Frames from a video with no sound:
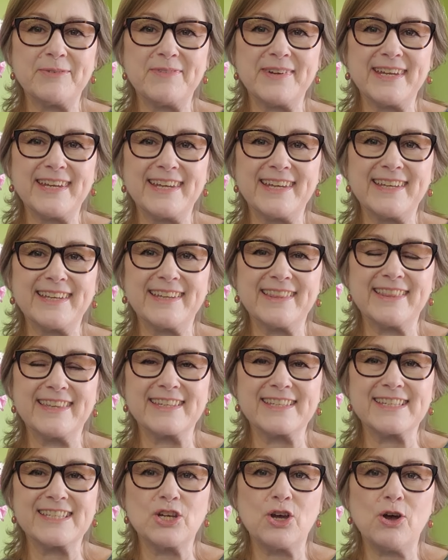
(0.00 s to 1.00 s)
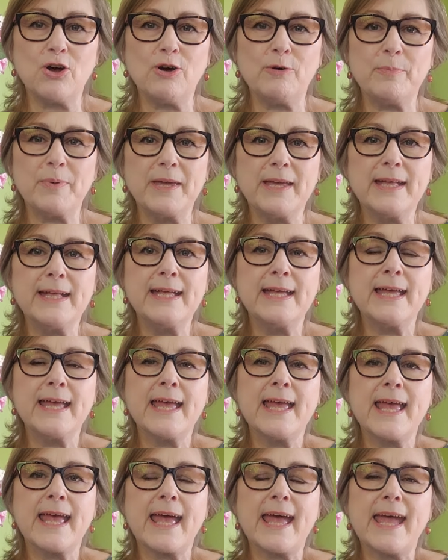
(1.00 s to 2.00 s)
wear this top.
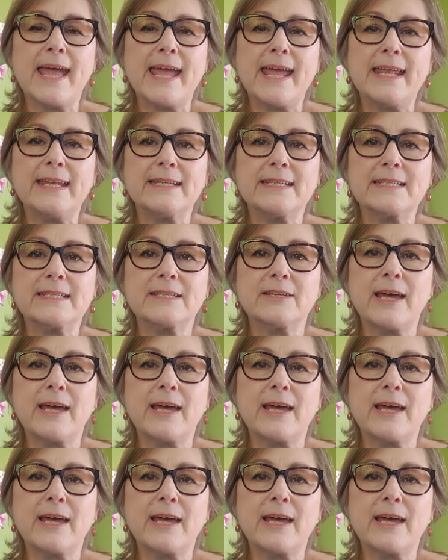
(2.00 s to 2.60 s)
And